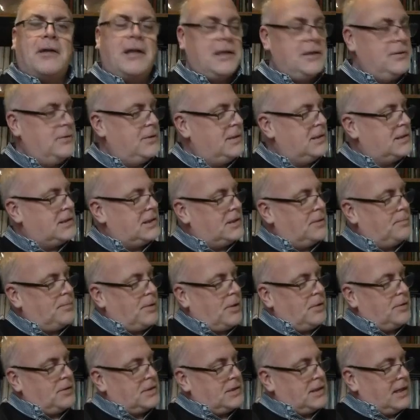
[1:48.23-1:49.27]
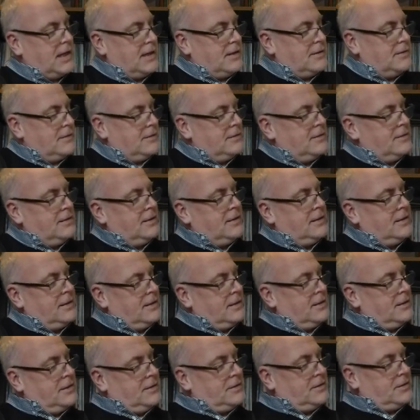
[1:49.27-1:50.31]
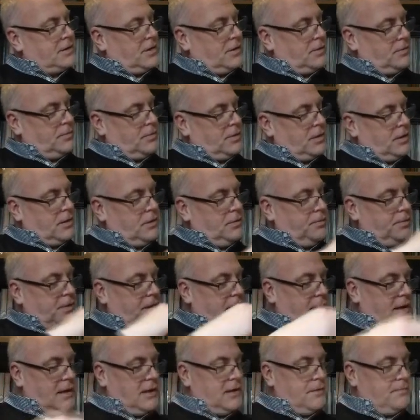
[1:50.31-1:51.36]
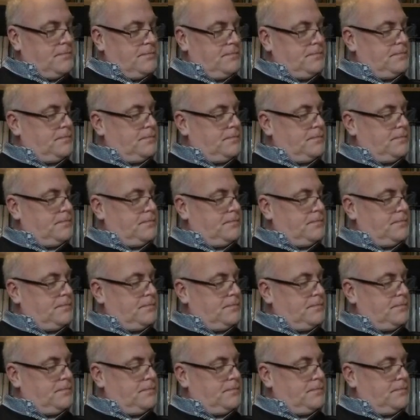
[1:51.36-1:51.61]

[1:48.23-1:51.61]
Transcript: let you into the box now. So we'll open it up.